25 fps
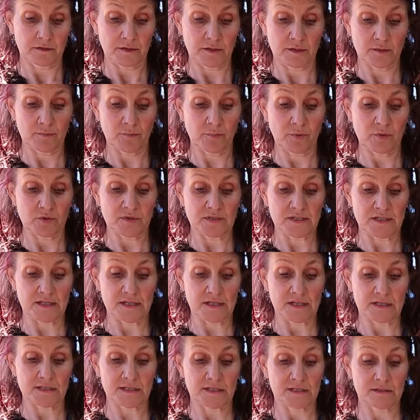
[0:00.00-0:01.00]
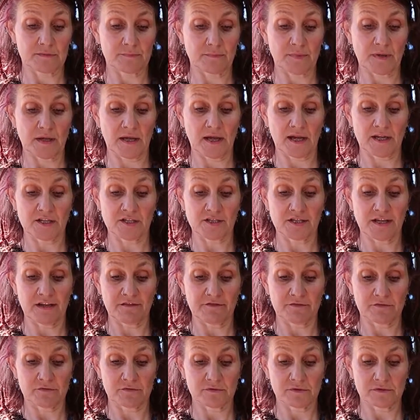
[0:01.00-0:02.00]
the body's pH
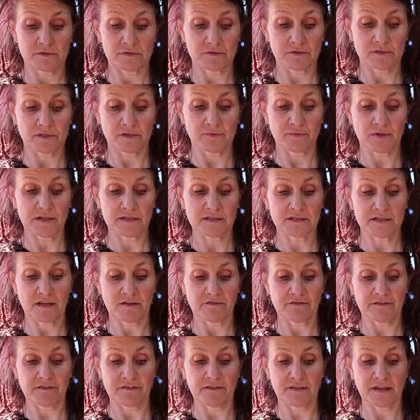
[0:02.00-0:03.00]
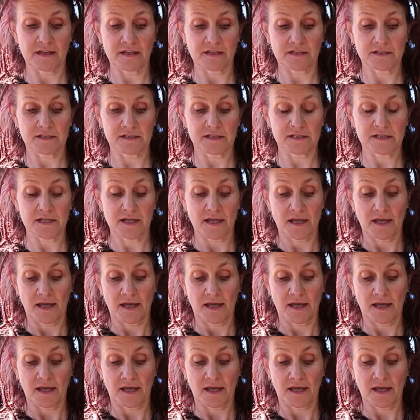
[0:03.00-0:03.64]
levels as well as other things,